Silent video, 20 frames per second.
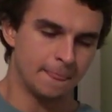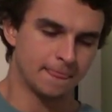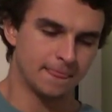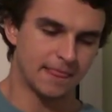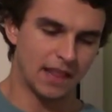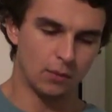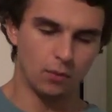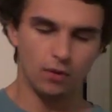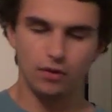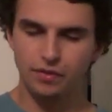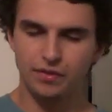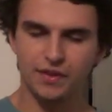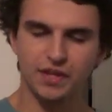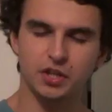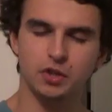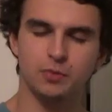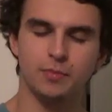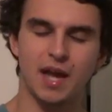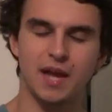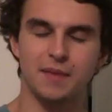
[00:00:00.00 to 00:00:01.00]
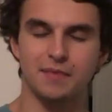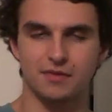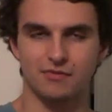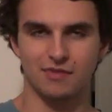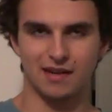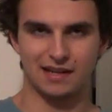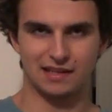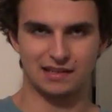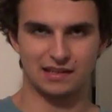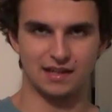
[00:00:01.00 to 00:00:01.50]
Now, one thing you may be
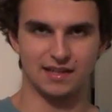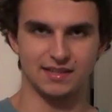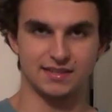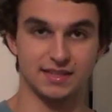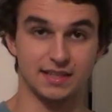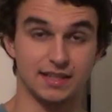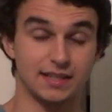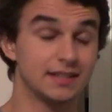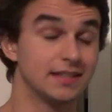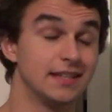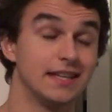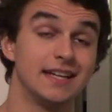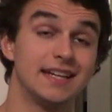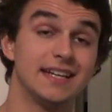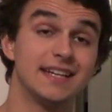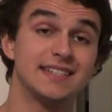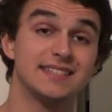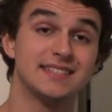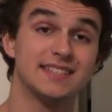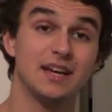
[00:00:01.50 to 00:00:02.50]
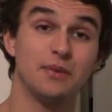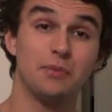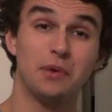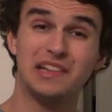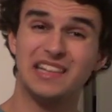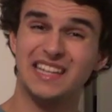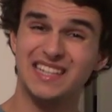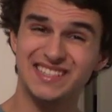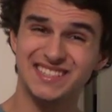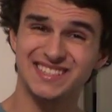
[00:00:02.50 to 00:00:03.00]
realizing is that,
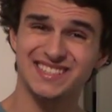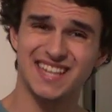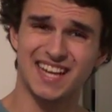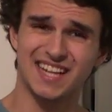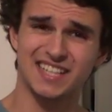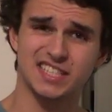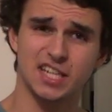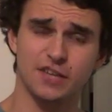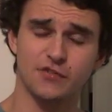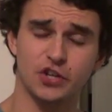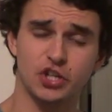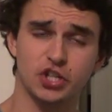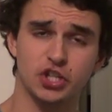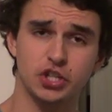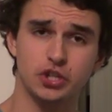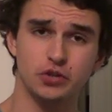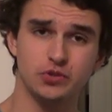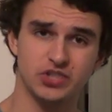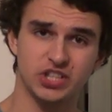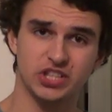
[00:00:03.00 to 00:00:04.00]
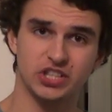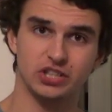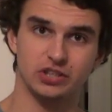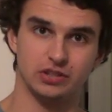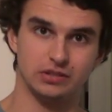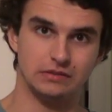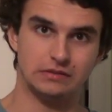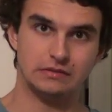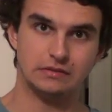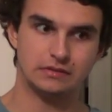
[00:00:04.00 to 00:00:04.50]
well, insects have a
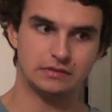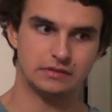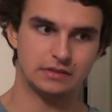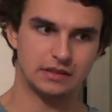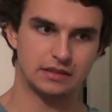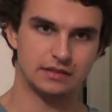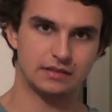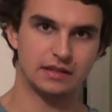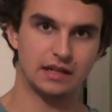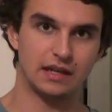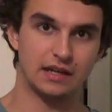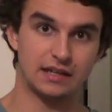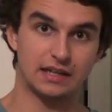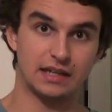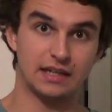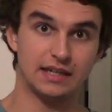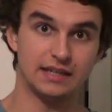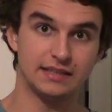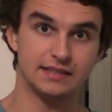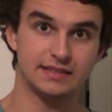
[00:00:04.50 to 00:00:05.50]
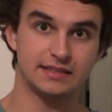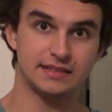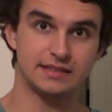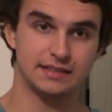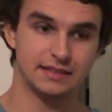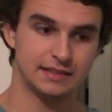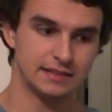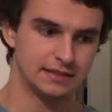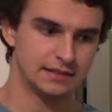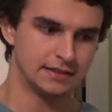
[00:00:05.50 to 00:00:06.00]
cuticle, unlike
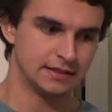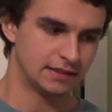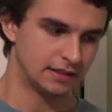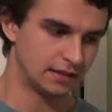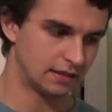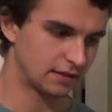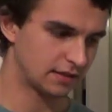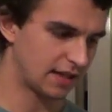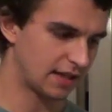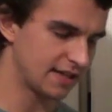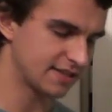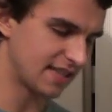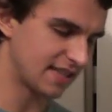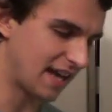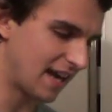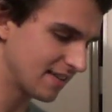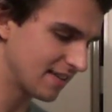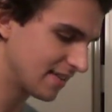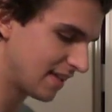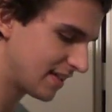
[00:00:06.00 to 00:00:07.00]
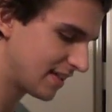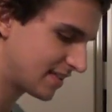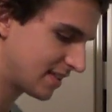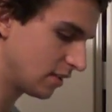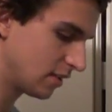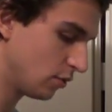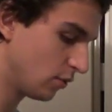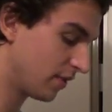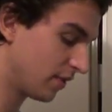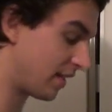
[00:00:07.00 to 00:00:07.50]
us. Okay, so how do they
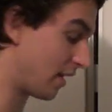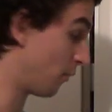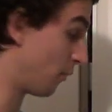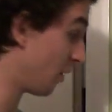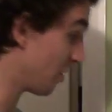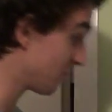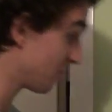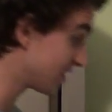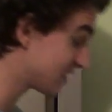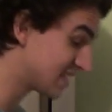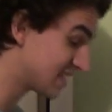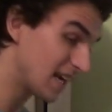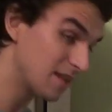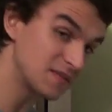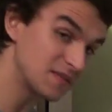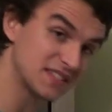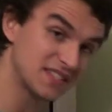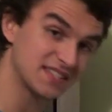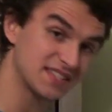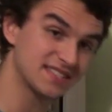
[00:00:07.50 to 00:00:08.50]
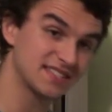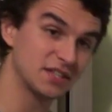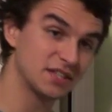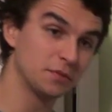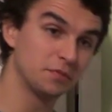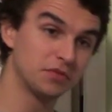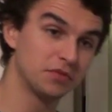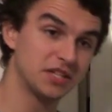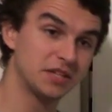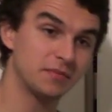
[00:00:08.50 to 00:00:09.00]
deal with it? Well, the receptors are
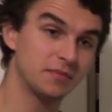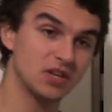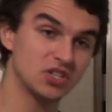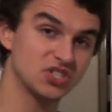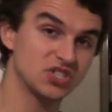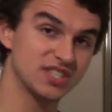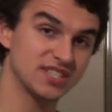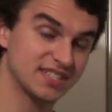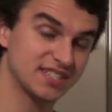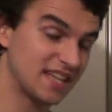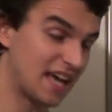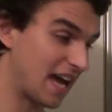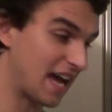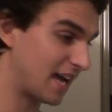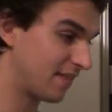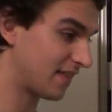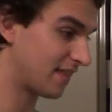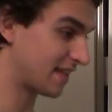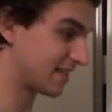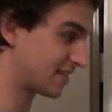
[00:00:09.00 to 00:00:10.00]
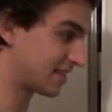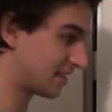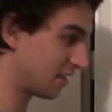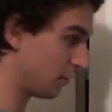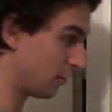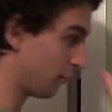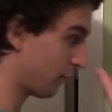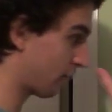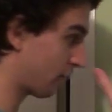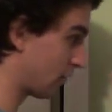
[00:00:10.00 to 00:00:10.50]
still pretty much the same. They're
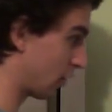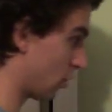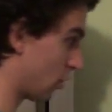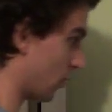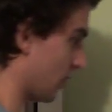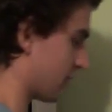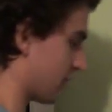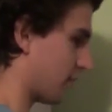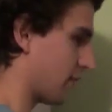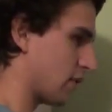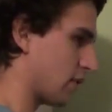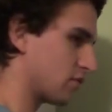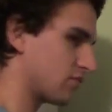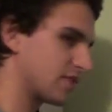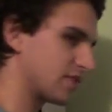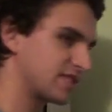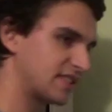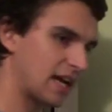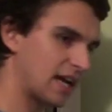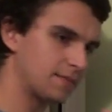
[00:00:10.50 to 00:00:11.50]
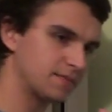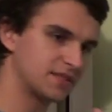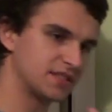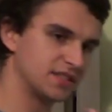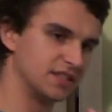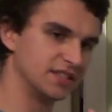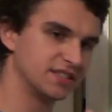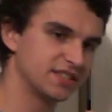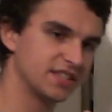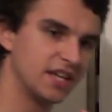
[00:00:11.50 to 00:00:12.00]
still fluid-filled
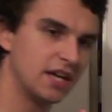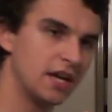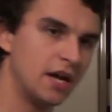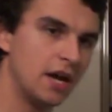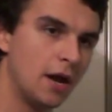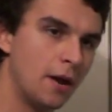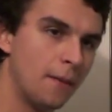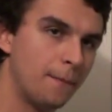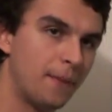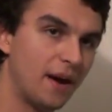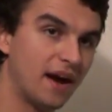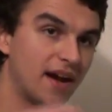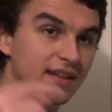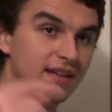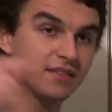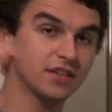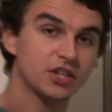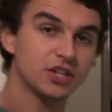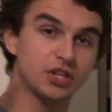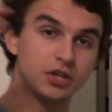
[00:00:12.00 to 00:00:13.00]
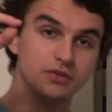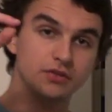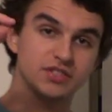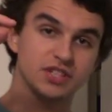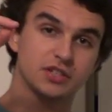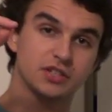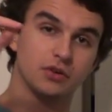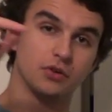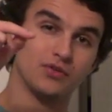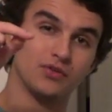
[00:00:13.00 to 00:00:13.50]
receptors. But in the
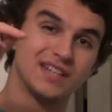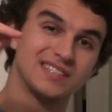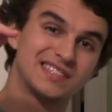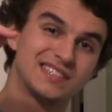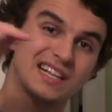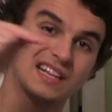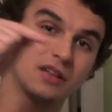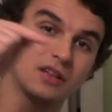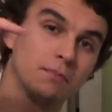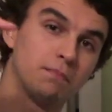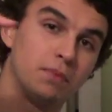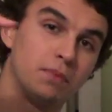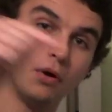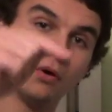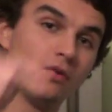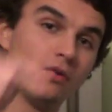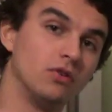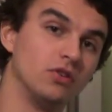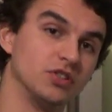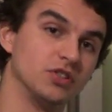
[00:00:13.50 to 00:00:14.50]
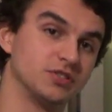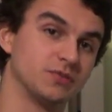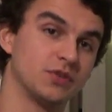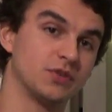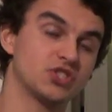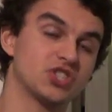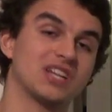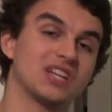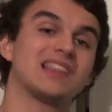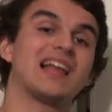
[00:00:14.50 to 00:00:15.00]
cuticle, there's little pores
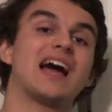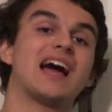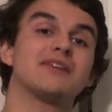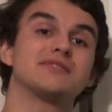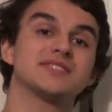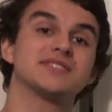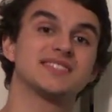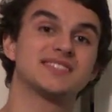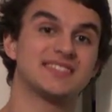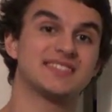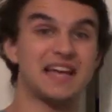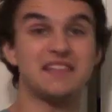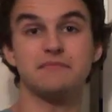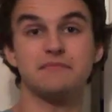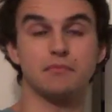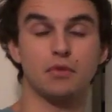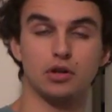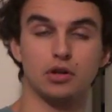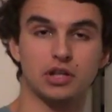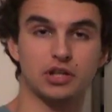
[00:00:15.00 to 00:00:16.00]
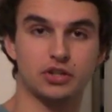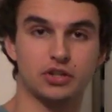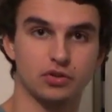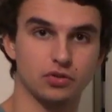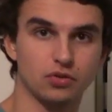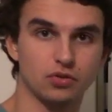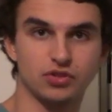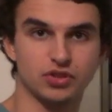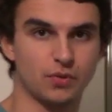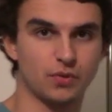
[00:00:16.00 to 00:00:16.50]
which allows scent
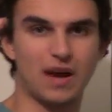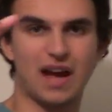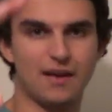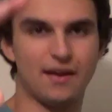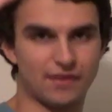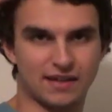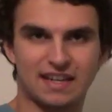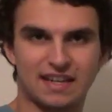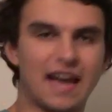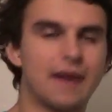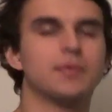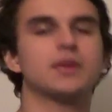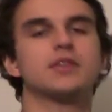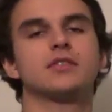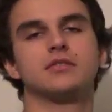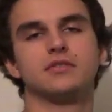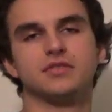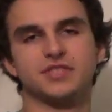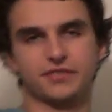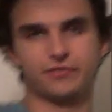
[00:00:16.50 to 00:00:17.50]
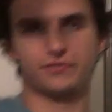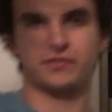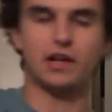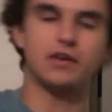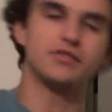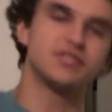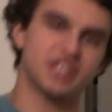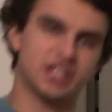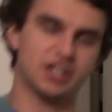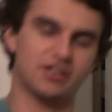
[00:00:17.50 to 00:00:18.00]
molecules or whatever chemicals
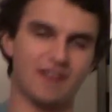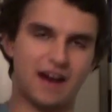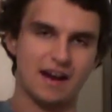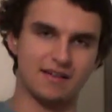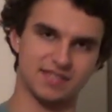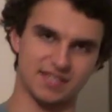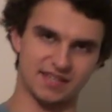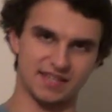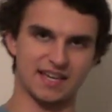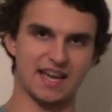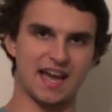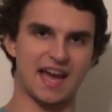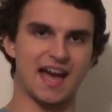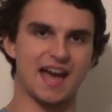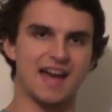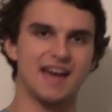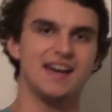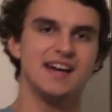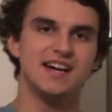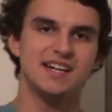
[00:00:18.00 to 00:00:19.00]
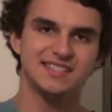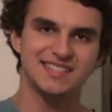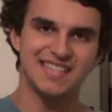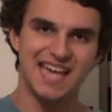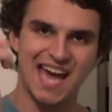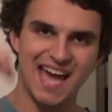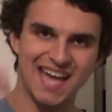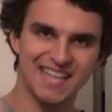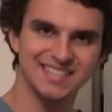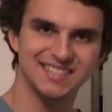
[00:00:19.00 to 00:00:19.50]
floating around in the air
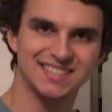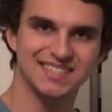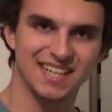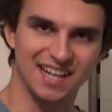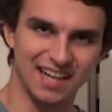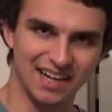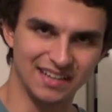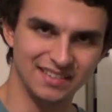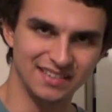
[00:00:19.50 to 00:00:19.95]
to enter.